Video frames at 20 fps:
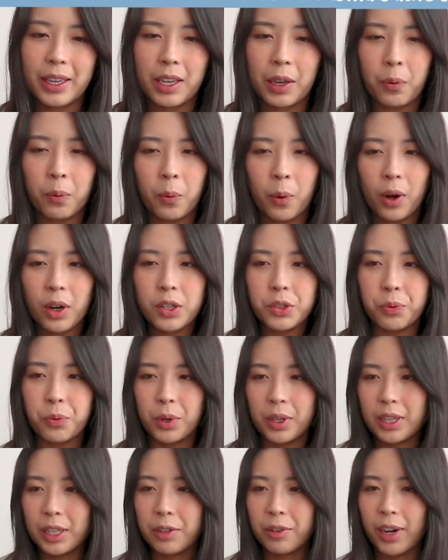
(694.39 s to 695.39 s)
like it works
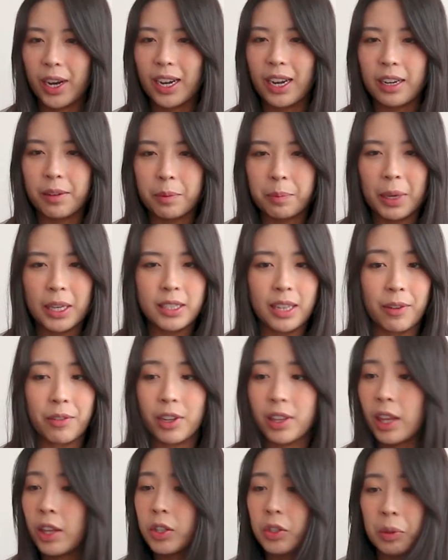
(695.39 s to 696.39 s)
really great, and it makes
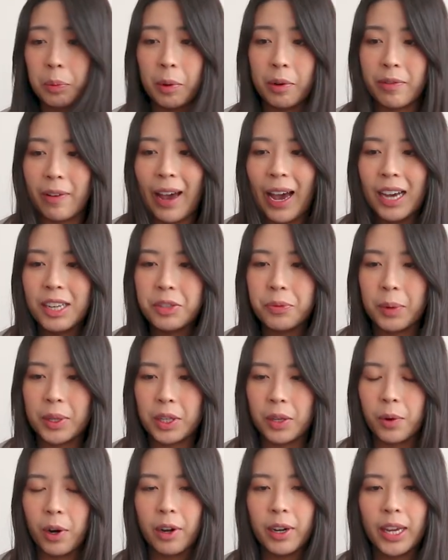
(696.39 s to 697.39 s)
everything super fast
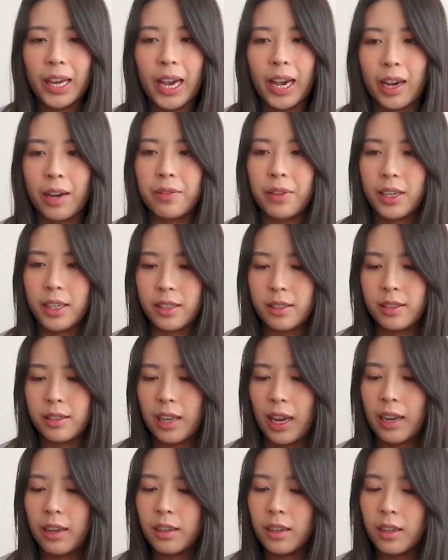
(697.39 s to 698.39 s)
when you already have like a
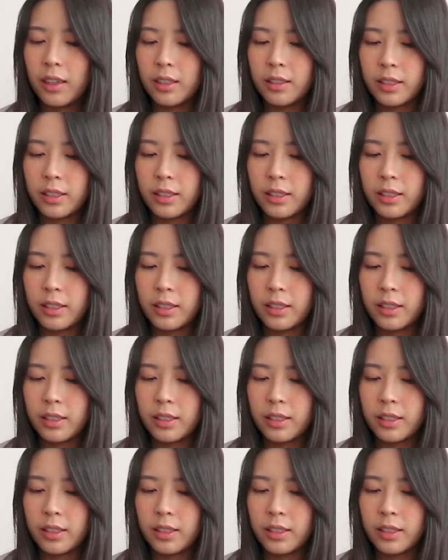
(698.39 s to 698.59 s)
set